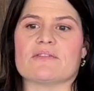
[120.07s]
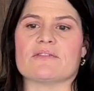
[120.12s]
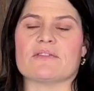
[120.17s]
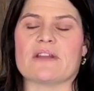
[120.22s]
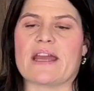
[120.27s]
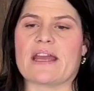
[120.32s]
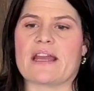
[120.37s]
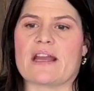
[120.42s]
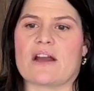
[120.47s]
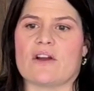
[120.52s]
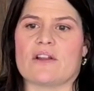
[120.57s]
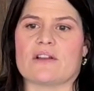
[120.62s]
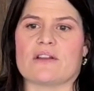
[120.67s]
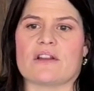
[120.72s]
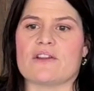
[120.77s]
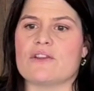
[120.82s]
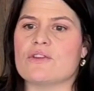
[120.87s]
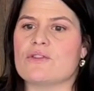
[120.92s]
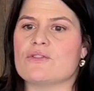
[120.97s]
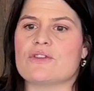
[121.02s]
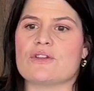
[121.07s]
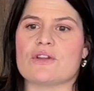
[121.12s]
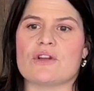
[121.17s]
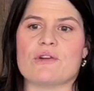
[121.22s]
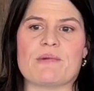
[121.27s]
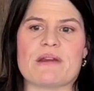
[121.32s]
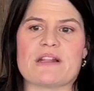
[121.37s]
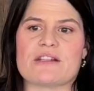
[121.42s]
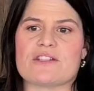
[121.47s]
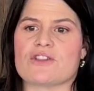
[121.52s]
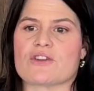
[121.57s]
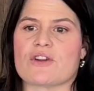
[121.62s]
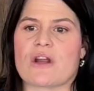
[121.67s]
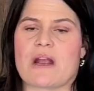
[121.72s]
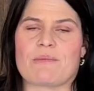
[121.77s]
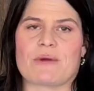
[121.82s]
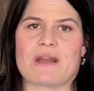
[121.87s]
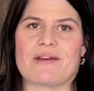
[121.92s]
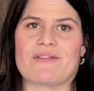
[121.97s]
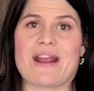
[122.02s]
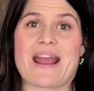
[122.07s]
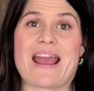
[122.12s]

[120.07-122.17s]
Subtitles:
like on YouTube, Instagram, whatever,